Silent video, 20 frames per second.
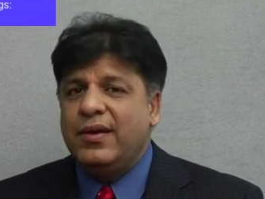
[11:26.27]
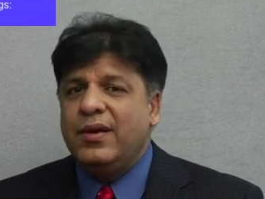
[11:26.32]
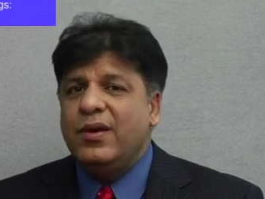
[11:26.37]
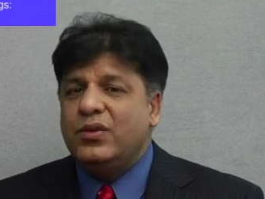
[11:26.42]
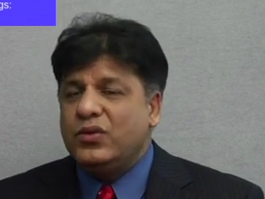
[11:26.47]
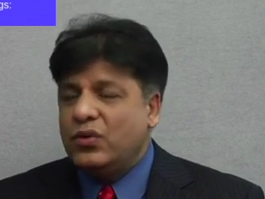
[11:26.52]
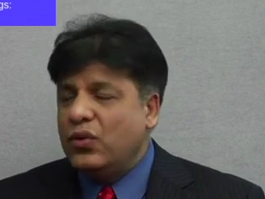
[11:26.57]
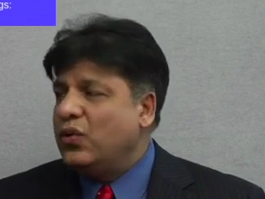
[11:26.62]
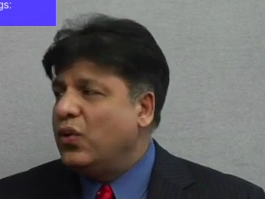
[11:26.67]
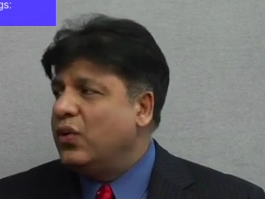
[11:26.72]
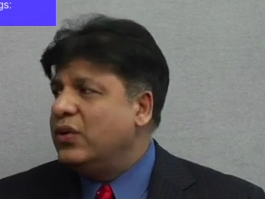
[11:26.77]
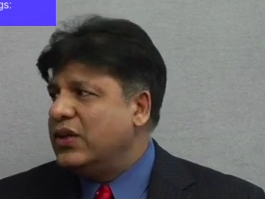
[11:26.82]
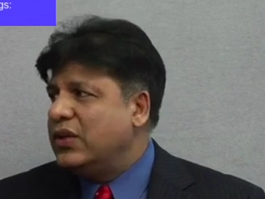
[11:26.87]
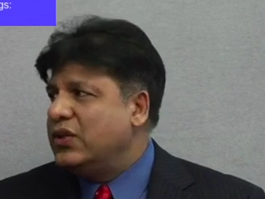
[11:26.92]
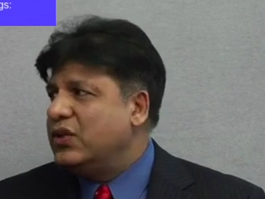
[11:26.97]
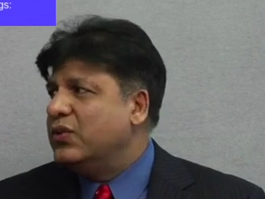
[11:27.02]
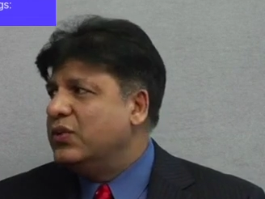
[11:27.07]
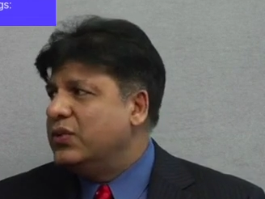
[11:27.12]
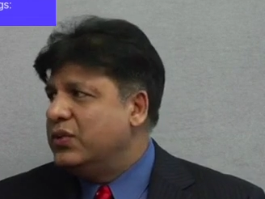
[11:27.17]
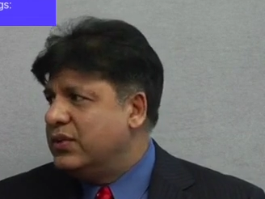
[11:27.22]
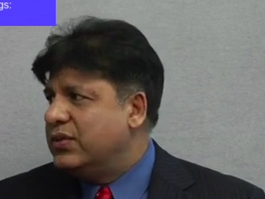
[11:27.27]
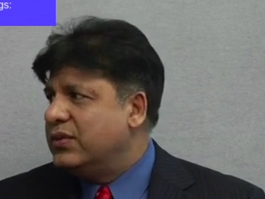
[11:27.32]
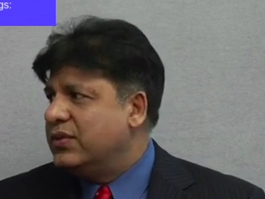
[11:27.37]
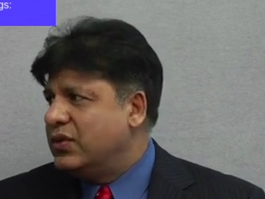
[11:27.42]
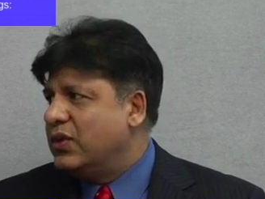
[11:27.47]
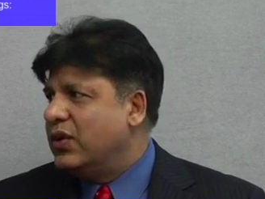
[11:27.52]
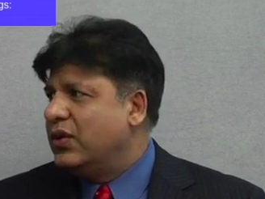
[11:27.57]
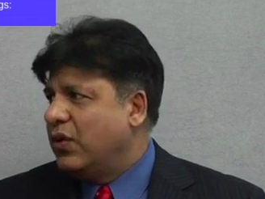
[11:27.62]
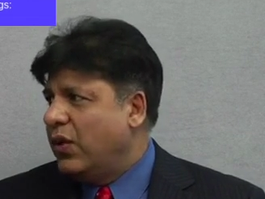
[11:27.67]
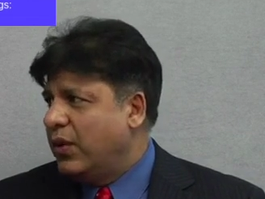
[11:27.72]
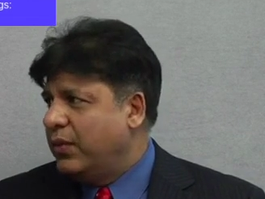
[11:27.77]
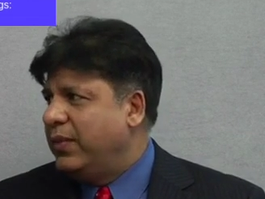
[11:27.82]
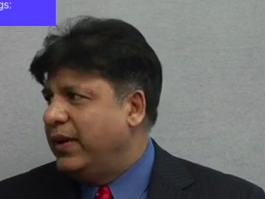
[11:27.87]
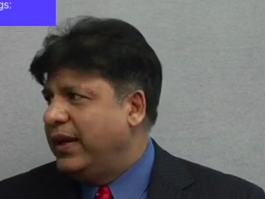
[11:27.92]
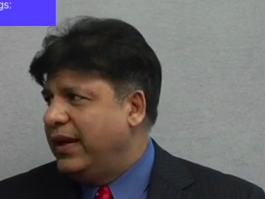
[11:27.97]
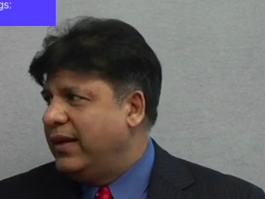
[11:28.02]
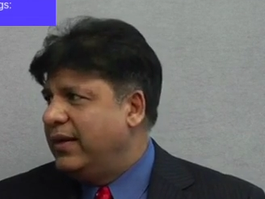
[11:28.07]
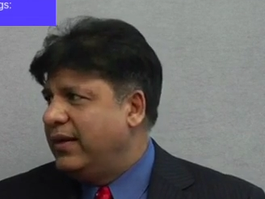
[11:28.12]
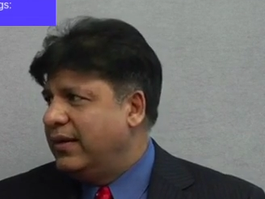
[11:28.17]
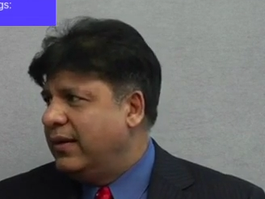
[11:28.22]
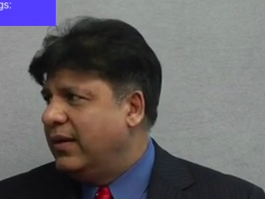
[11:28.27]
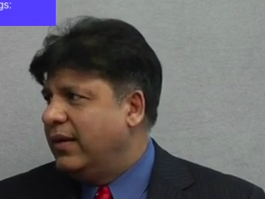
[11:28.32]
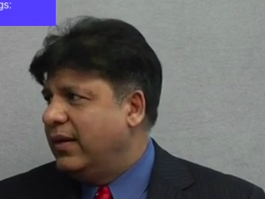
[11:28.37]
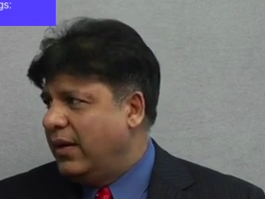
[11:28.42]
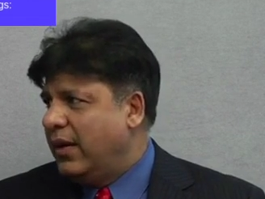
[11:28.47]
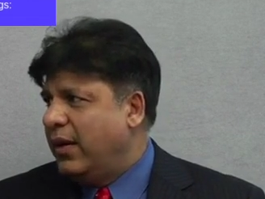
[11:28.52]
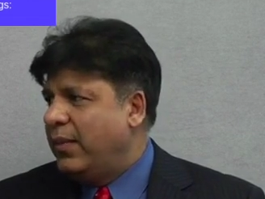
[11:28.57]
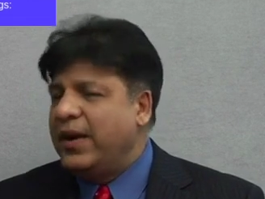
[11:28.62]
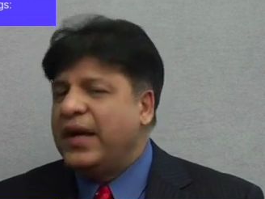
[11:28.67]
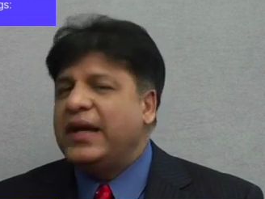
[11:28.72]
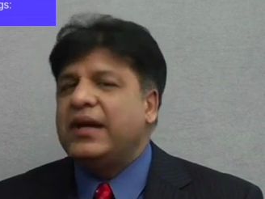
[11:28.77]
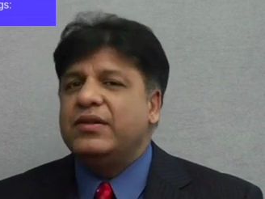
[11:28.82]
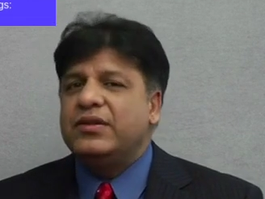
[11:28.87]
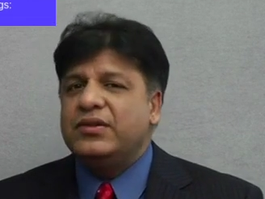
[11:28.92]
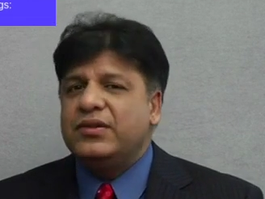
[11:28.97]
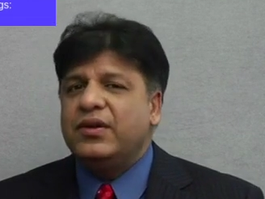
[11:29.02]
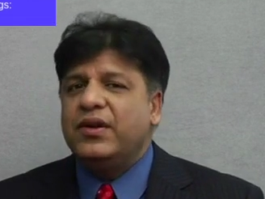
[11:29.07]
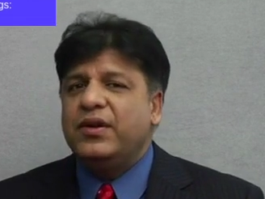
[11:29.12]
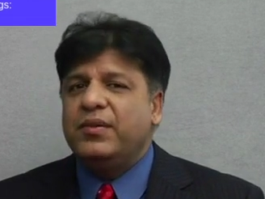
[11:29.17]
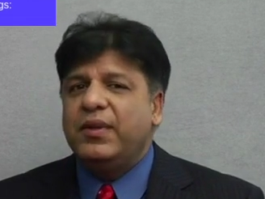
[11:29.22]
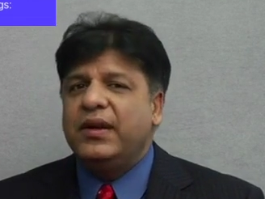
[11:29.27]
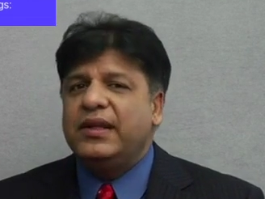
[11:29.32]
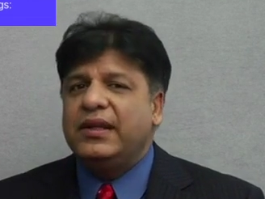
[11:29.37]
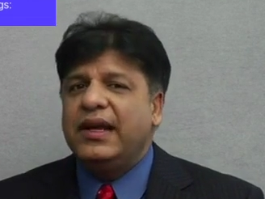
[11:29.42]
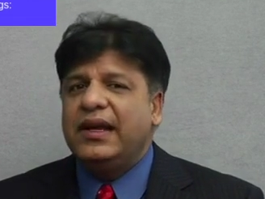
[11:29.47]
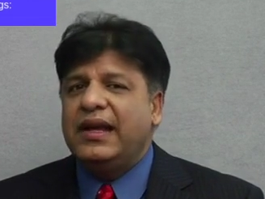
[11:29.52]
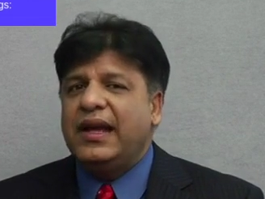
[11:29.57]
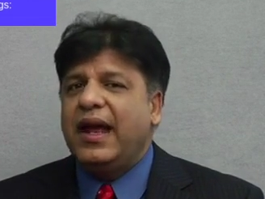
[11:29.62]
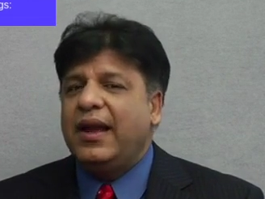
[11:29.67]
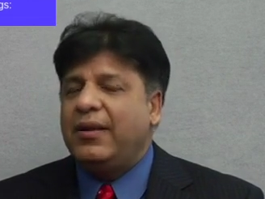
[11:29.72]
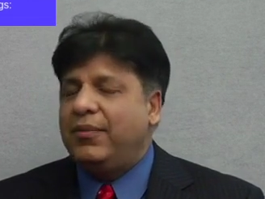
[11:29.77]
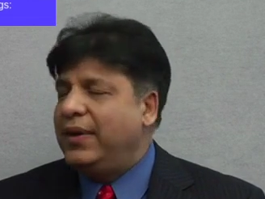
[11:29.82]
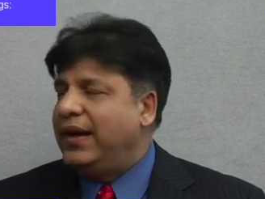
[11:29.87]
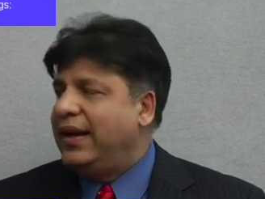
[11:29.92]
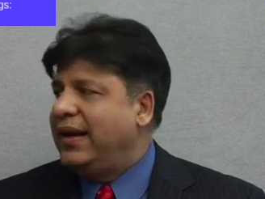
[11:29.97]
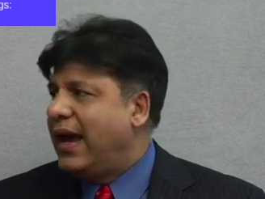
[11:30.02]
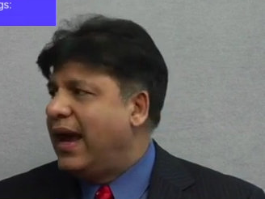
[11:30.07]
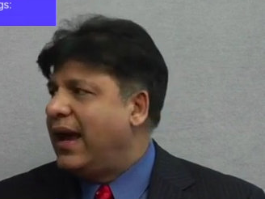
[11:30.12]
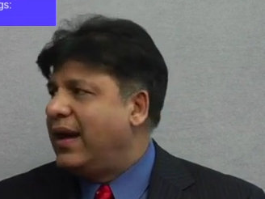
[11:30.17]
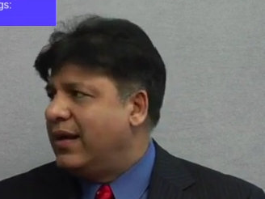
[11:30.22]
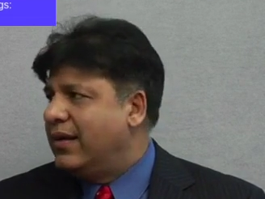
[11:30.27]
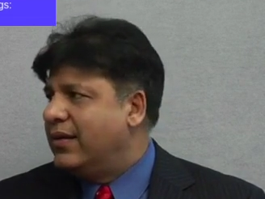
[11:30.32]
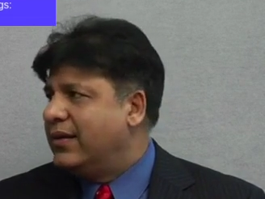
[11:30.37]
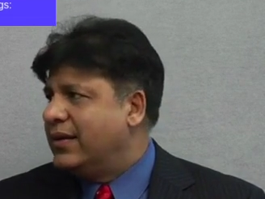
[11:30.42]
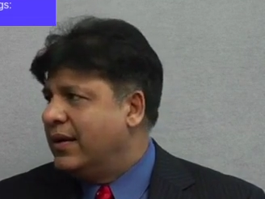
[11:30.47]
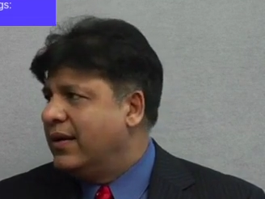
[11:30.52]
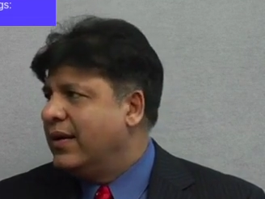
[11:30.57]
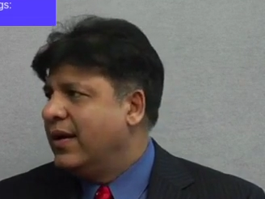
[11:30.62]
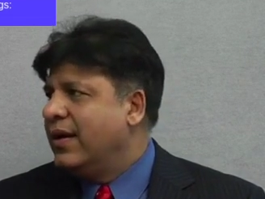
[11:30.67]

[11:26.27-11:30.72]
So those issues should not be a big concern, but they can be handled